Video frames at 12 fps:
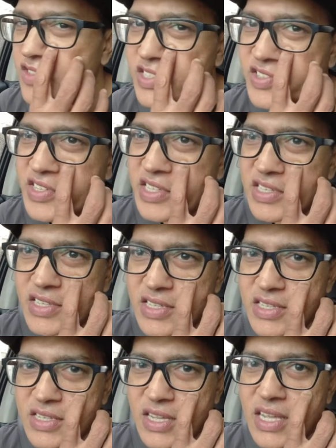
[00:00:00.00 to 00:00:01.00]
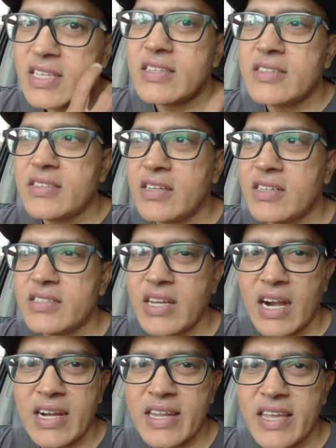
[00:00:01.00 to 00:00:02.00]
of the rain and there is
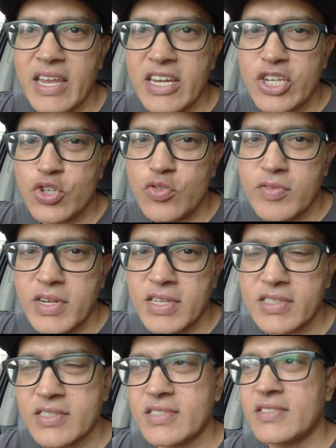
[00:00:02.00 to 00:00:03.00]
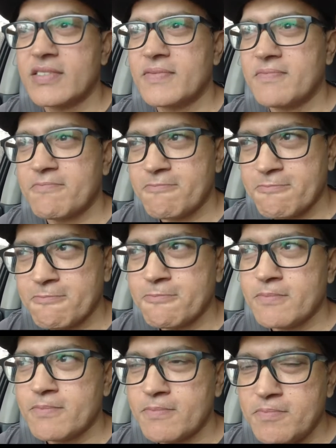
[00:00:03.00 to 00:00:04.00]
hardly any two-wheelers.
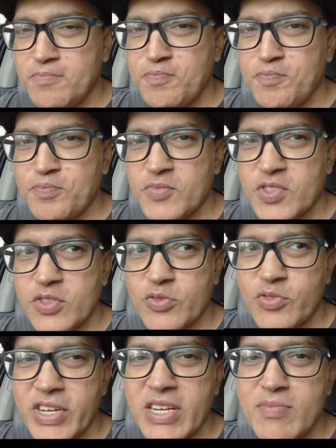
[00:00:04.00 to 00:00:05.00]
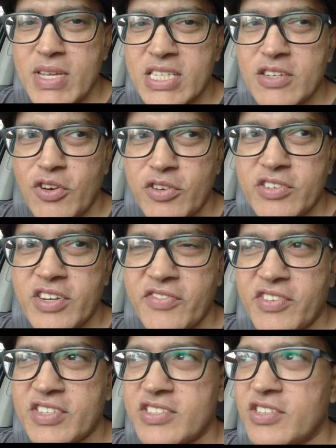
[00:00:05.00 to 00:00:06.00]
Mm, so rain makes a lot of
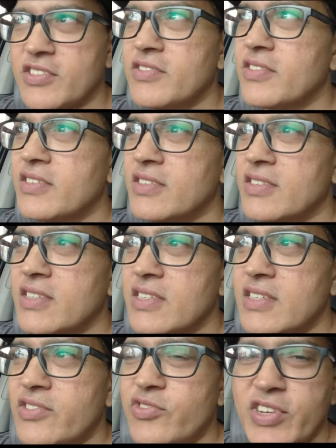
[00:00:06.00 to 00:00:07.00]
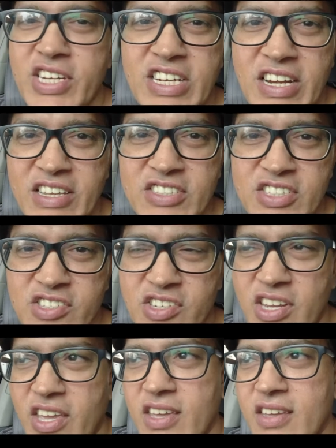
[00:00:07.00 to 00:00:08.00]
difference, you know. Rain cleans the
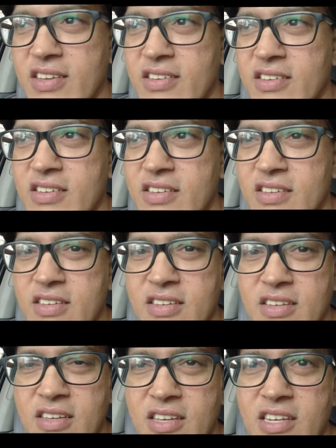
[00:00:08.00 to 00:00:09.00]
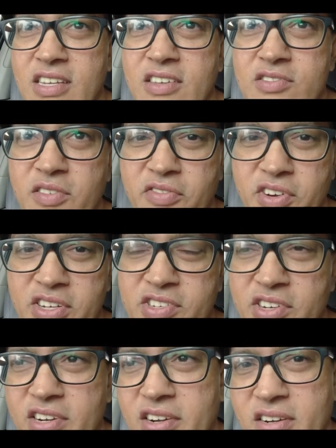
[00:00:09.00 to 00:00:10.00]
city, it gives a fresh
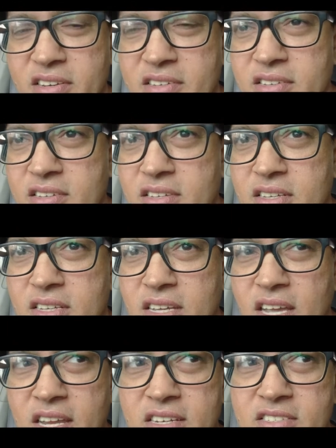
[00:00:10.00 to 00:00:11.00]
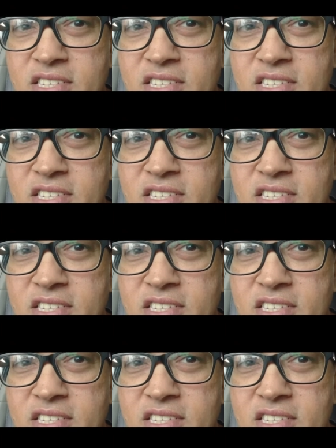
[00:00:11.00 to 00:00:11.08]
air and